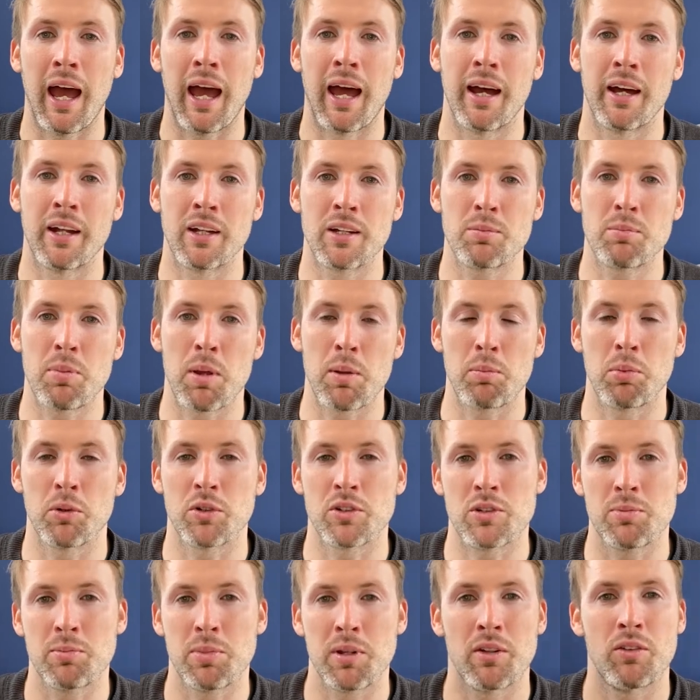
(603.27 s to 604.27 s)
and people
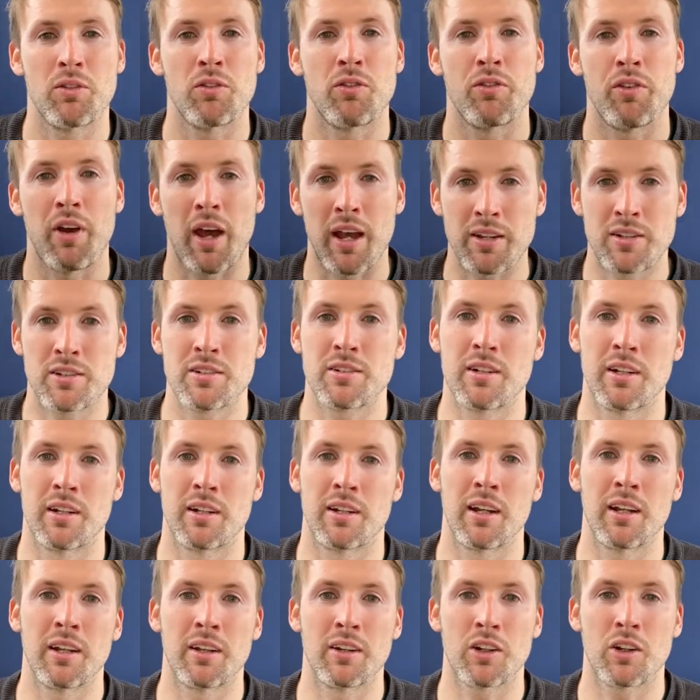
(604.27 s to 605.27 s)
to be
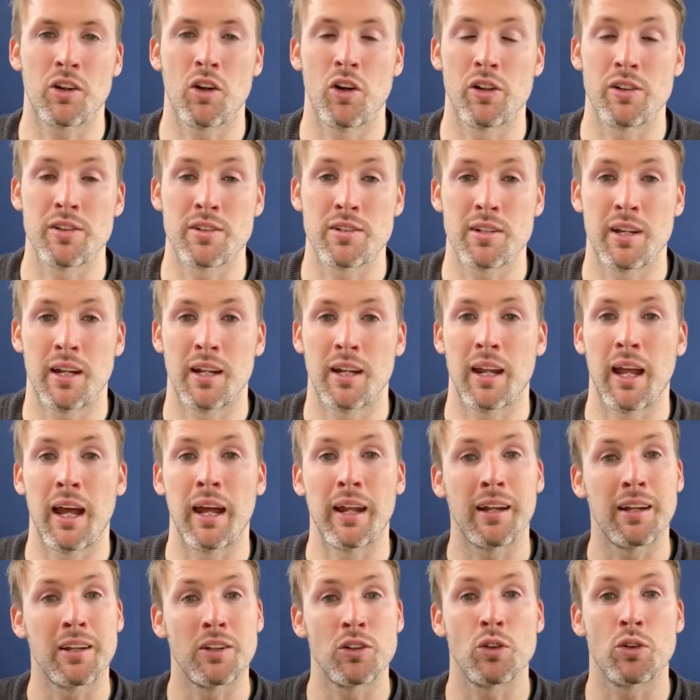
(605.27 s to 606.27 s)
invested in the content
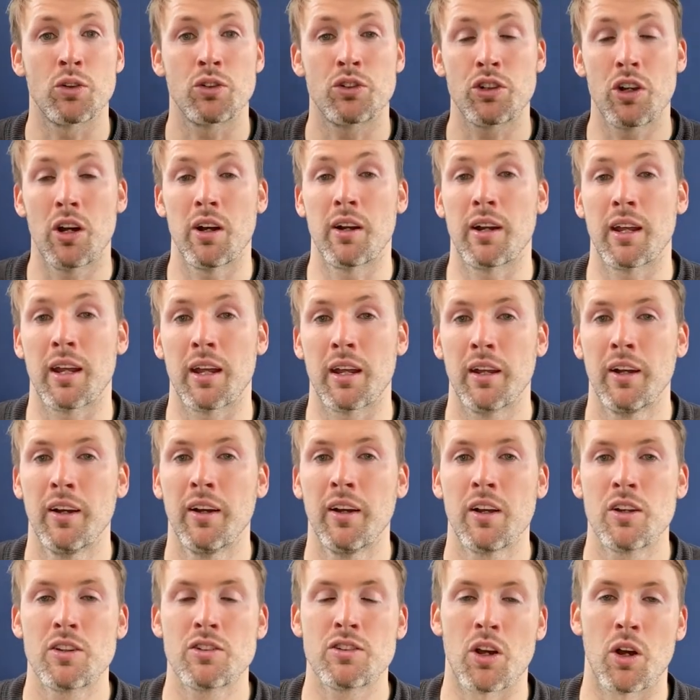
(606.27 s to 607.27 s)
and in your journey.
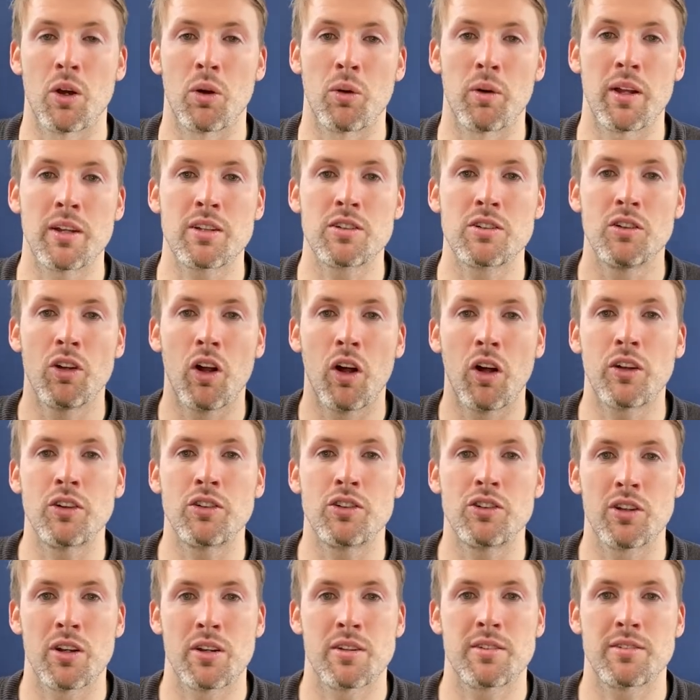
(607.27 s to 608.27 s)
So it's not
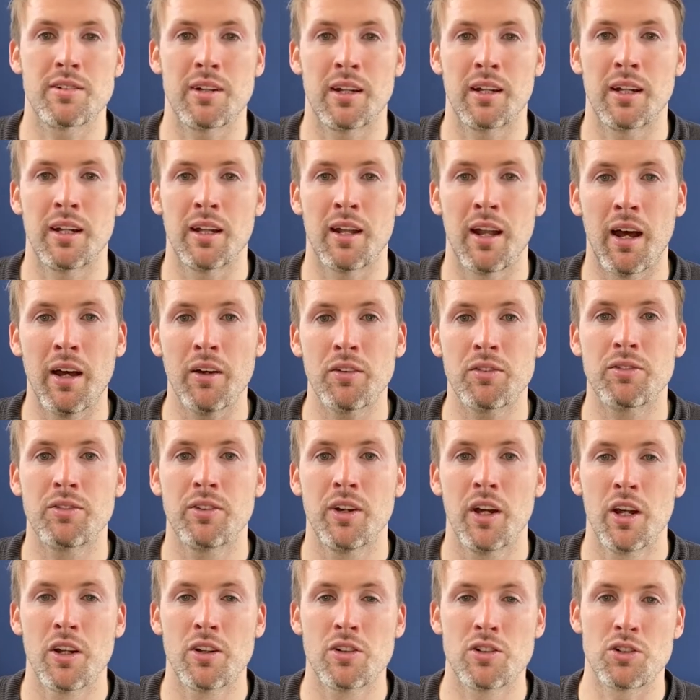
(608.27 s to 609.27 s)
just enough
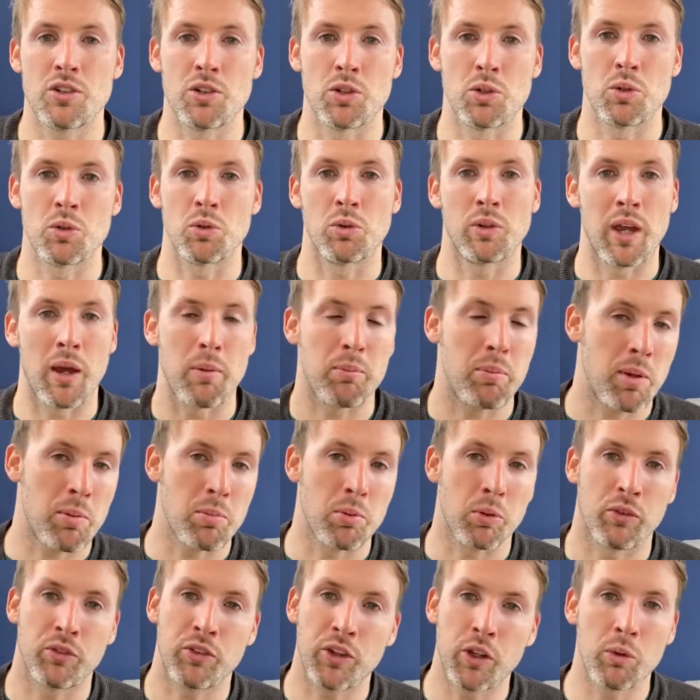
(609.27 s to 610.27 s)
to get
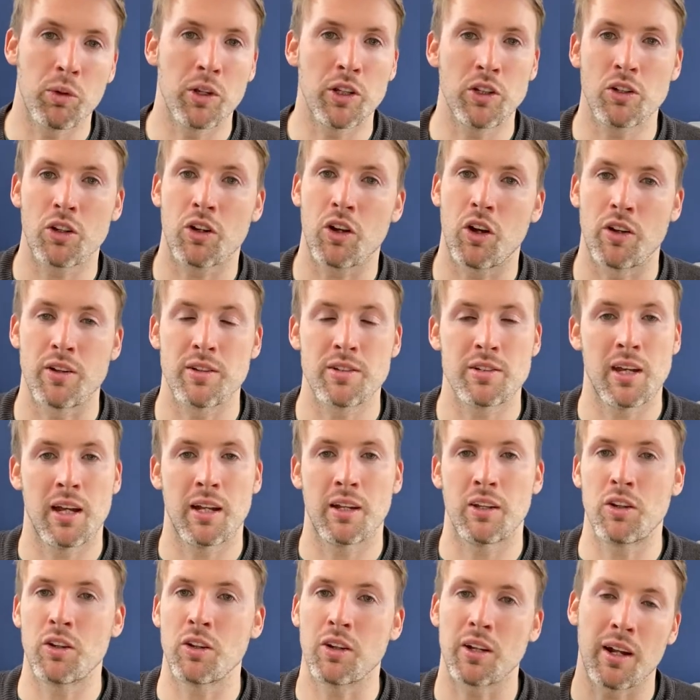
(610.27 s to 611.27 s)
people viewing your
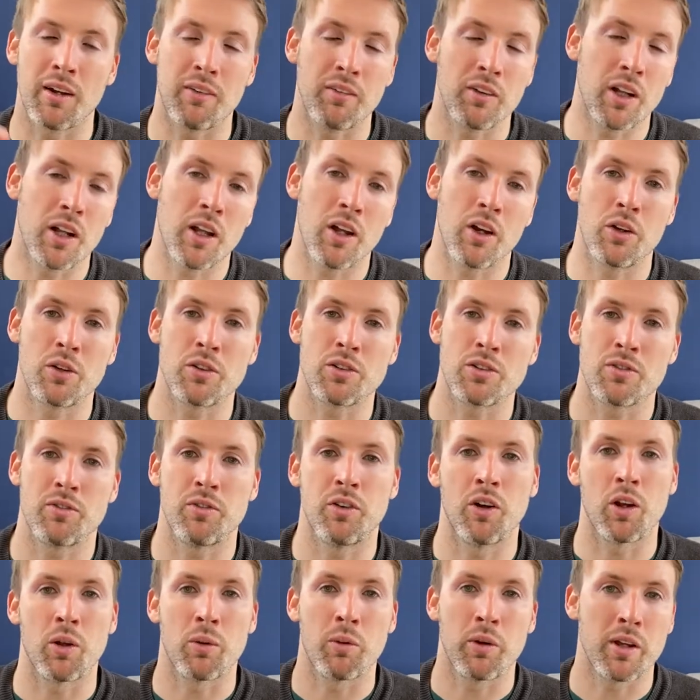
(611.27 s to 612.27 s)
content. You could have loads of
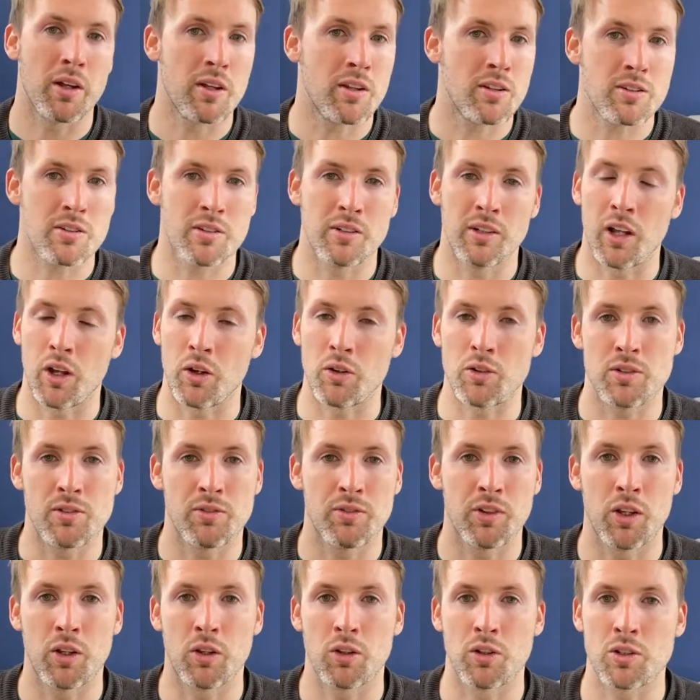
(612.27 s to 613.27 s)
followers, loads of
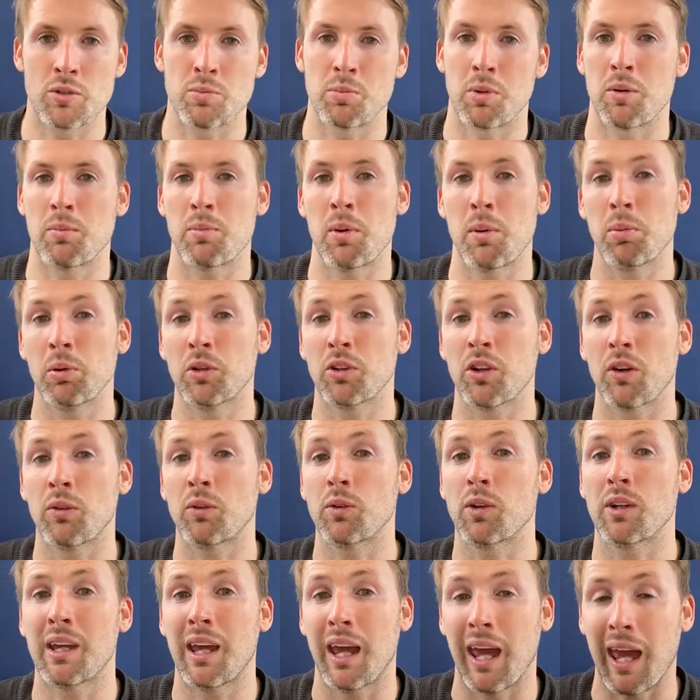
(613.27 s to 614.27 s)
views, but if people
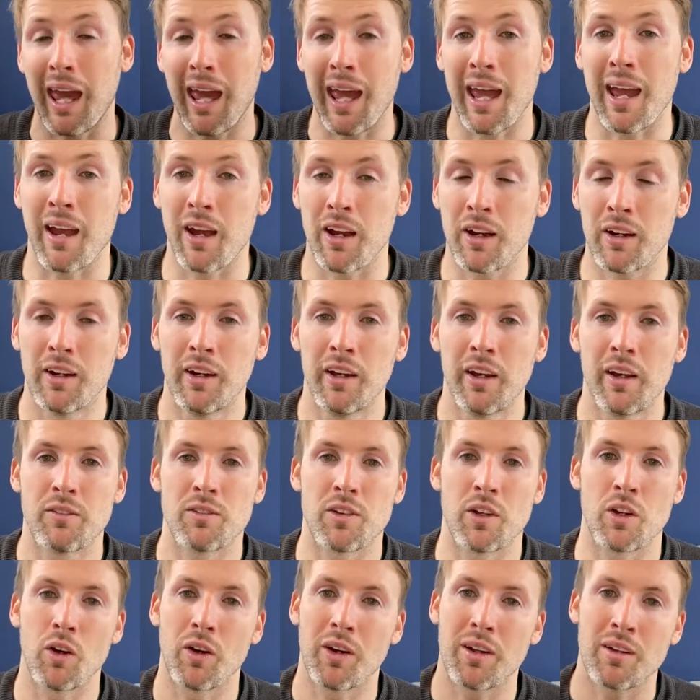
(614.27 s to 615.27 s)
don't care,
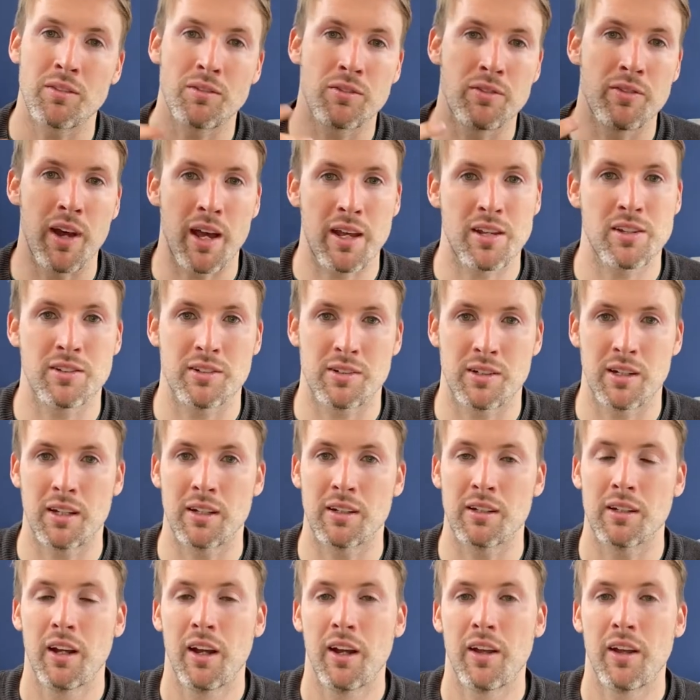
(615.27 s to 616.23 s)
they're not invested,